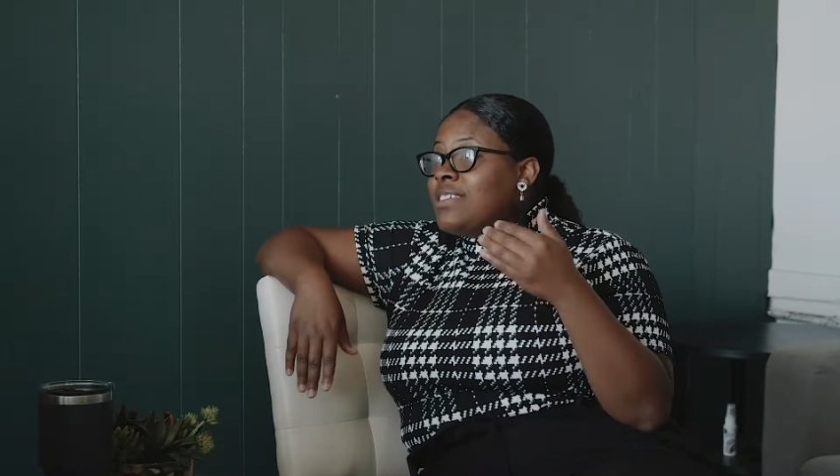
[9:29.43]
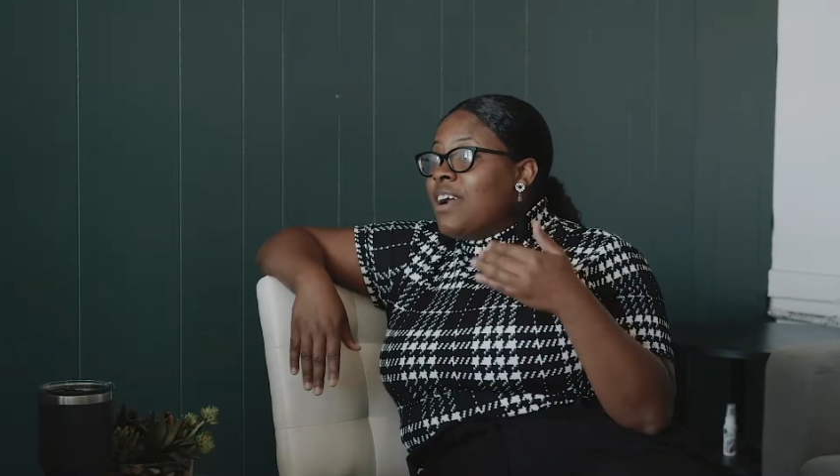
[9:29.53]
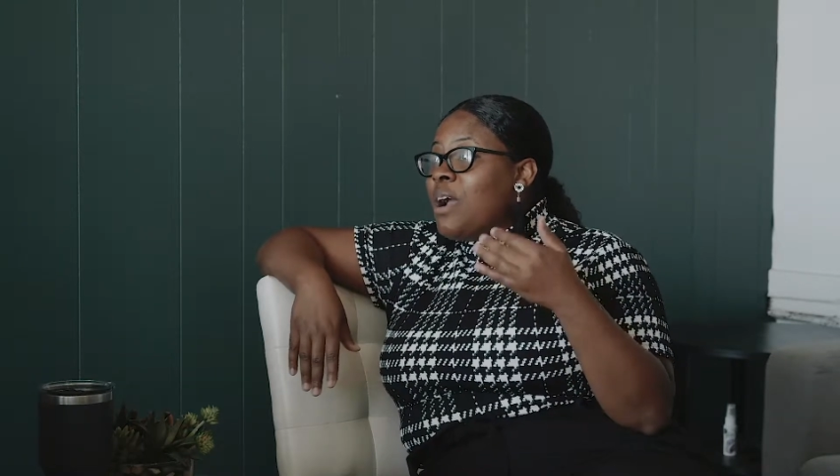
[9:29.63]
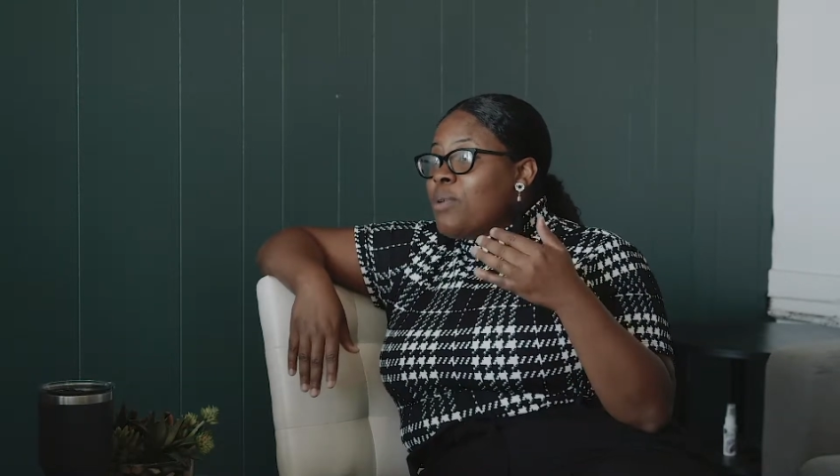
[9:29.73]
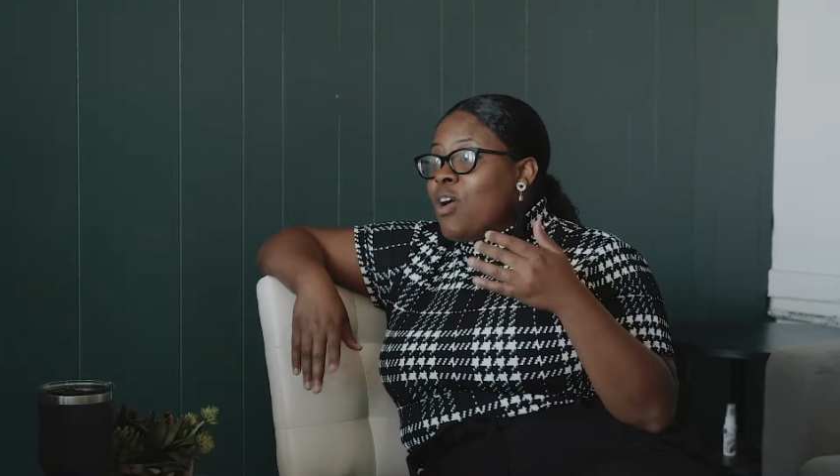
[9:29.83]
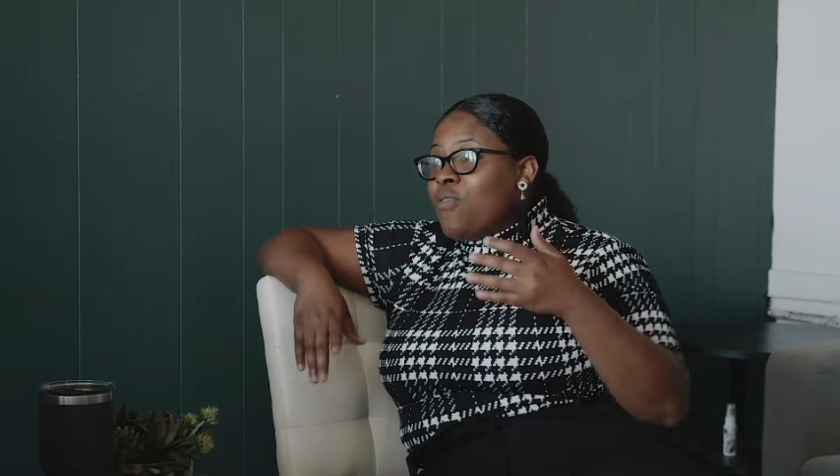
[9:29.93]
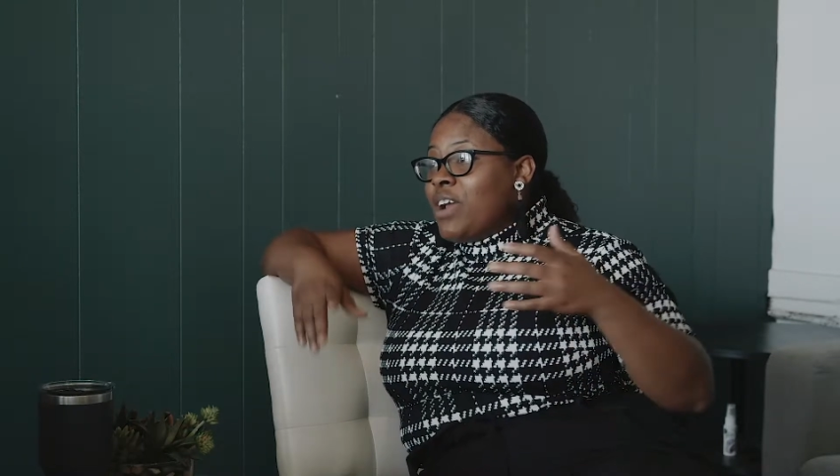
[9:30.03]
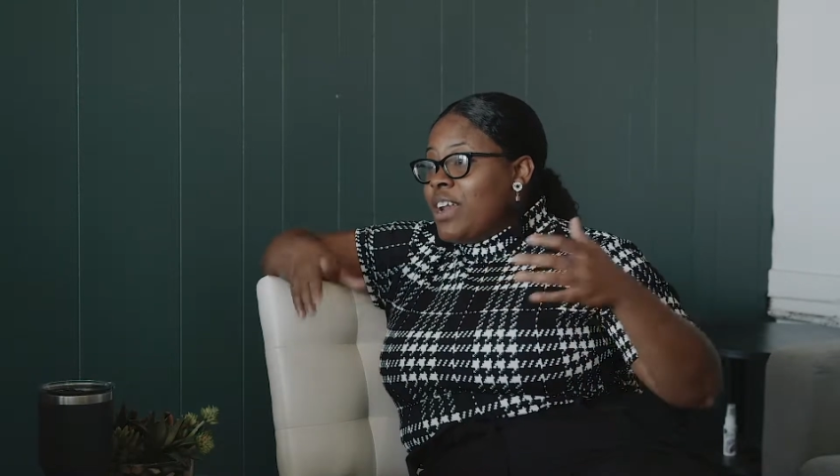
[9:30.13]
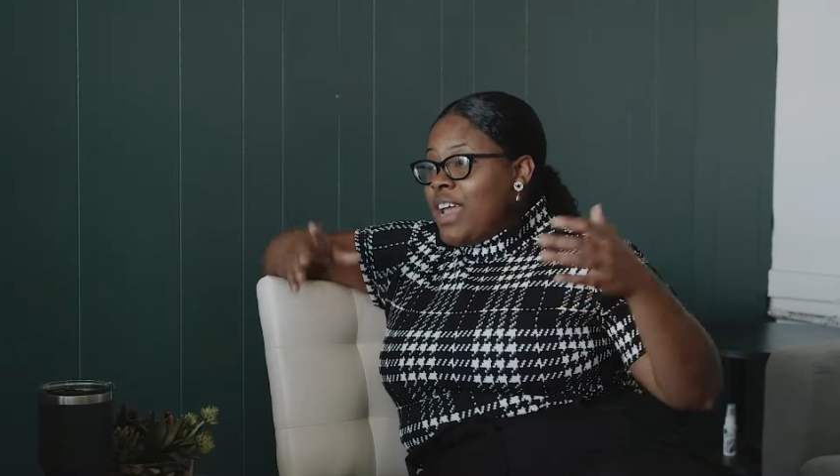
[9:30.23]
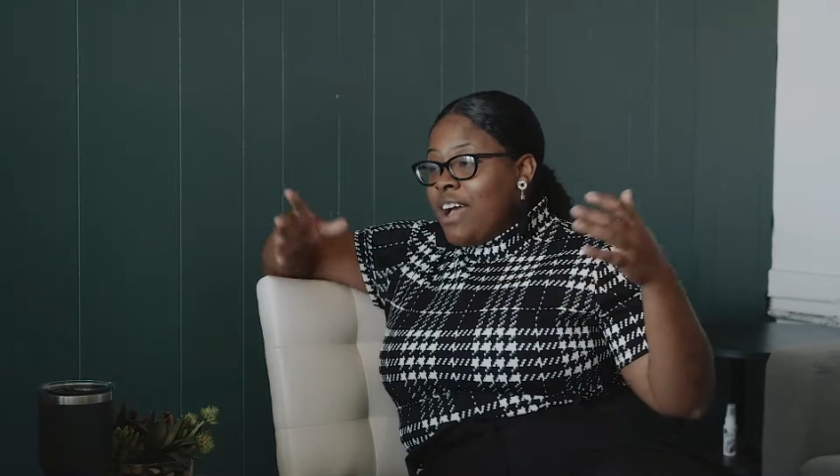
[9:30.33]
started coming over
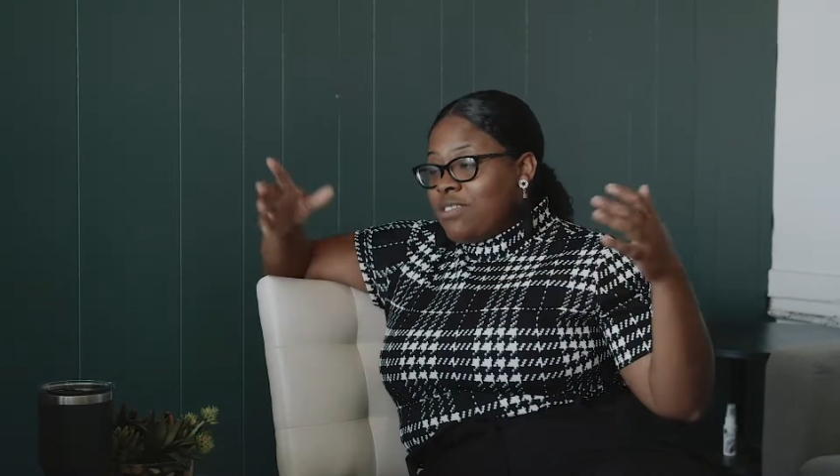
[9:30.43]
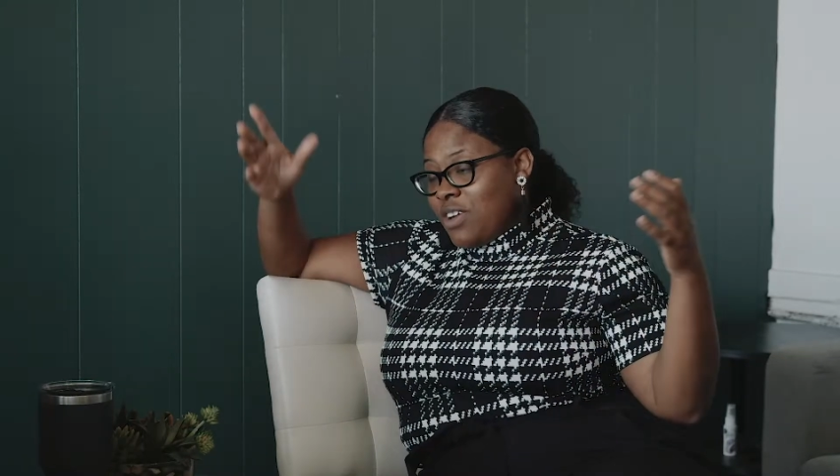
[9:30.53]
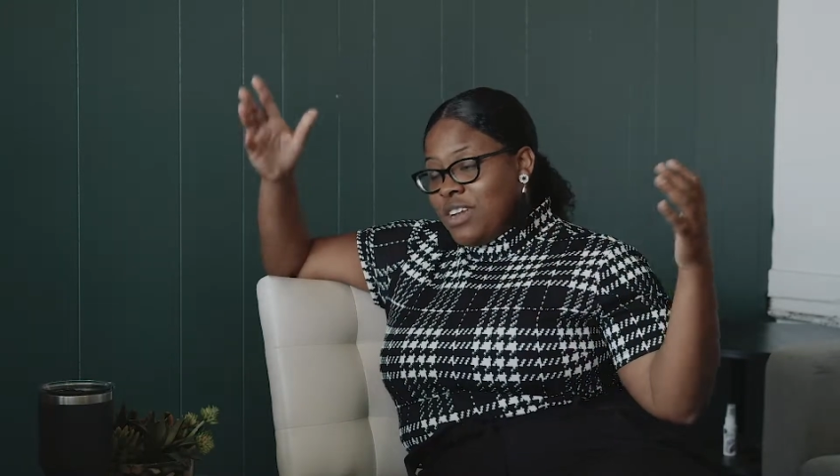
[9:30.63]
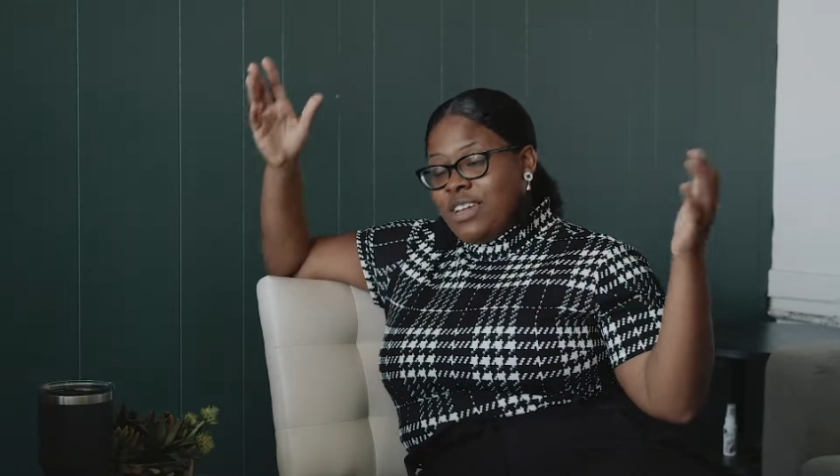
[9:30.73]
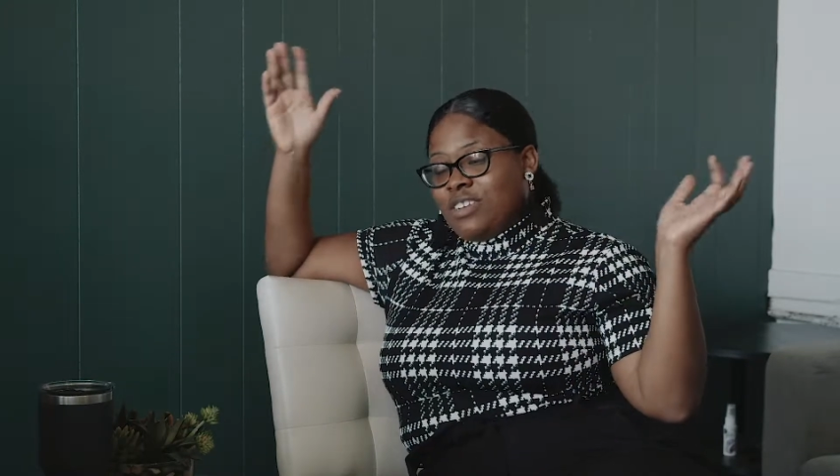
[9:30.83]
and the house started getting